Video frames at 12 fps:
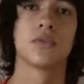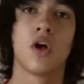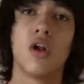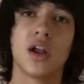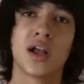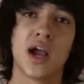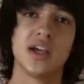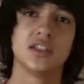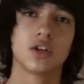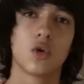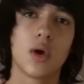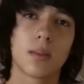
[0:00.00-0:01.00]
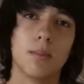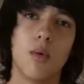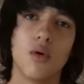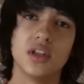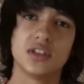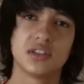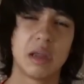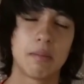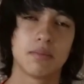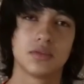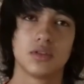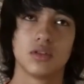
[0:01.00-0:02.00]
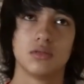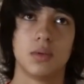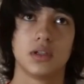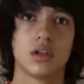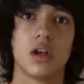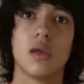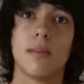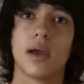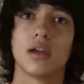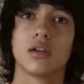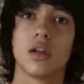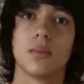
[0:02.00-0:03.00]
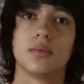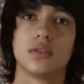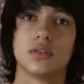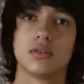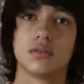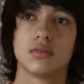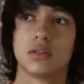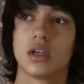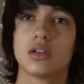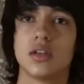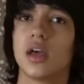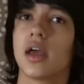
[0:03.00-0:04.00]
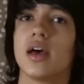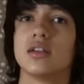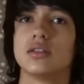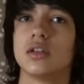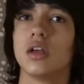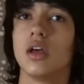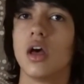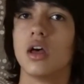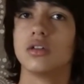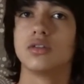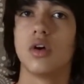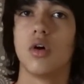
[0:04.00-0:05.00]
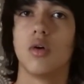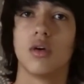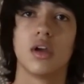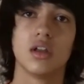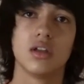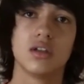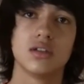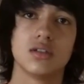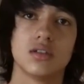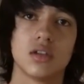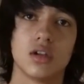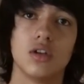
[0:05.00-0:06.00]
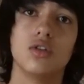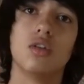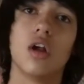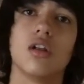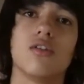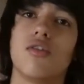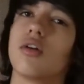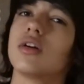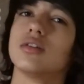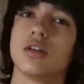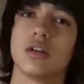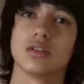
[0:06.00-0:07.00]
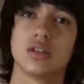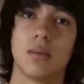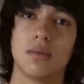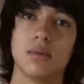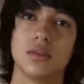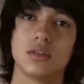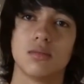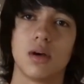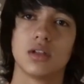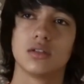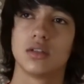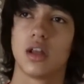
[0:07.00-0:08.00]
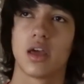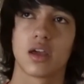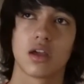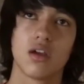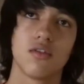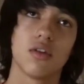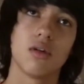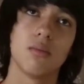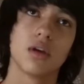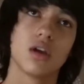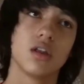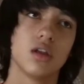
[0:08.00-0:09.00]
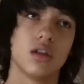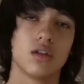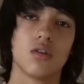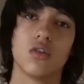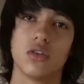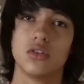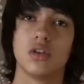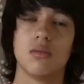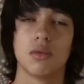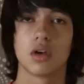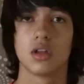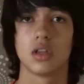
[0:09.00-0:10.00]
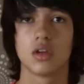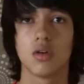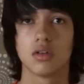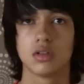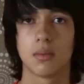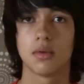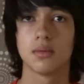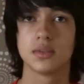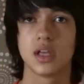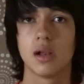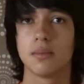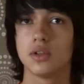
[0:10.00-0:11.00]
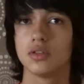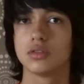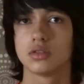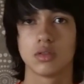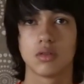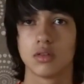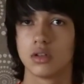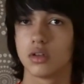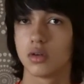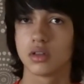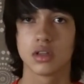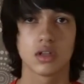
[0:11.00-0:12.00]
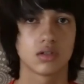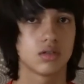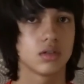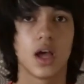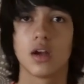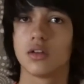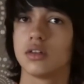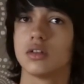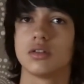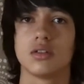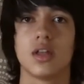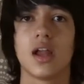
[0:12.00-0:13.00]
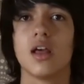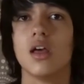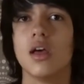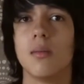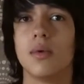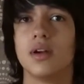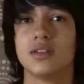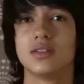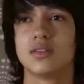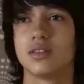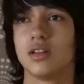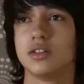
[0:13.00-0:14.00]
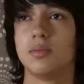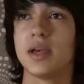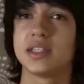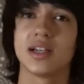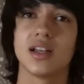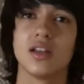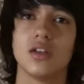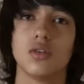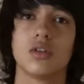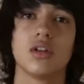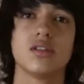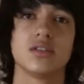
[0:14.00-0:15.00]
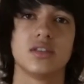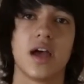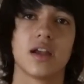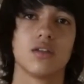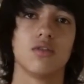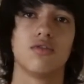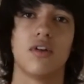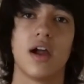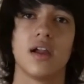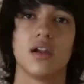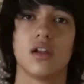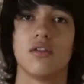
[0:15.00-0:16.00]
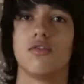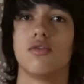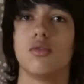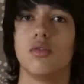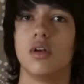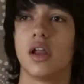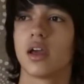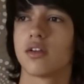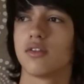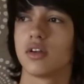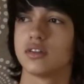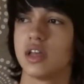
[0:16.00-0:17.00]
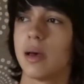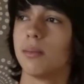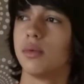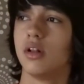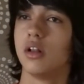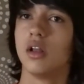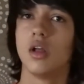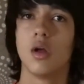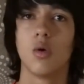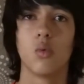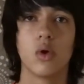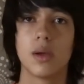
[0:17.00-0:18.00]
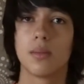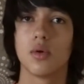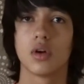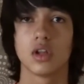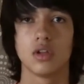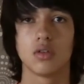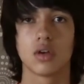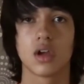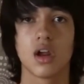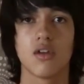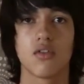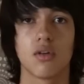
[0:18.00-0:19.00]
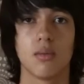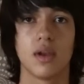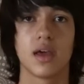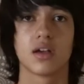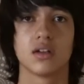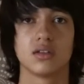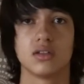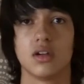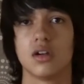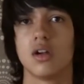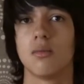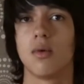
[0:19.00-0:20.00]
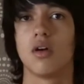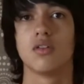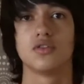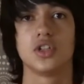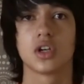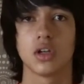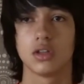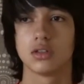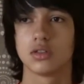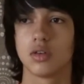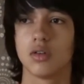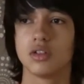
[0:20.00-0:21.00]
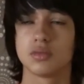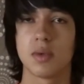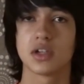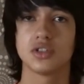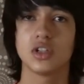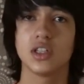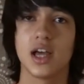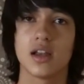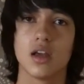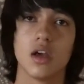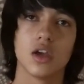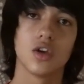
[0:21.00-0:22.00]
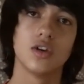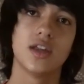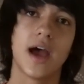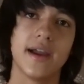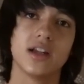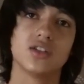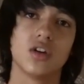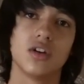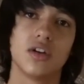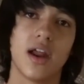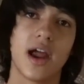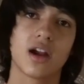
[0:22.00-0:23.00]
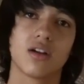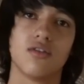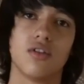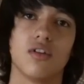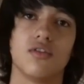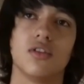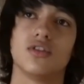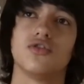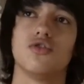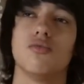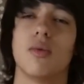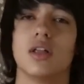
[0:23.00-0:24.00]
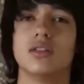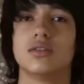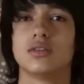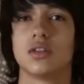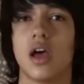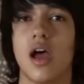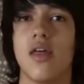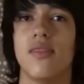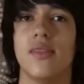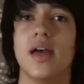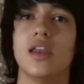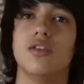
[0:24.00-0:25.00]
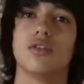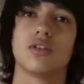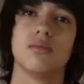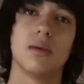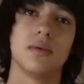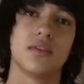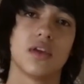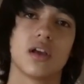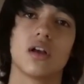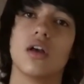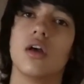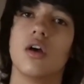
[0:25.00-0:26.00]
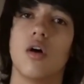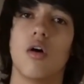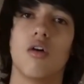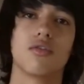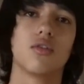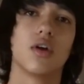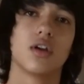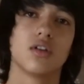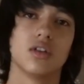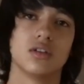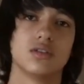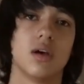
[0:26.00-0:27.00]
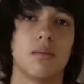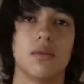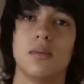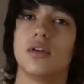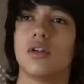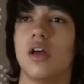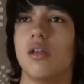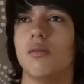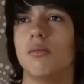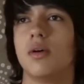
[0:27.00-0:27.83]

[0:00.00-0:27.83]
Alright guys, a quick bonus tip. So it's basically my tips 6 I guess. So it is, do not really focus on your supplements much. Like if you're a beginner and you go to the gym, you're gonna think, oh, supplements help you, so doing this, doing that, doing this, doing that. But it's basically nutrients that you find in food. Like for example, whey protein, you get it from like a certain amount of chicken. So just make sure that your diet is on track for your first few months, and then you can maybe think of going to the supplement realm.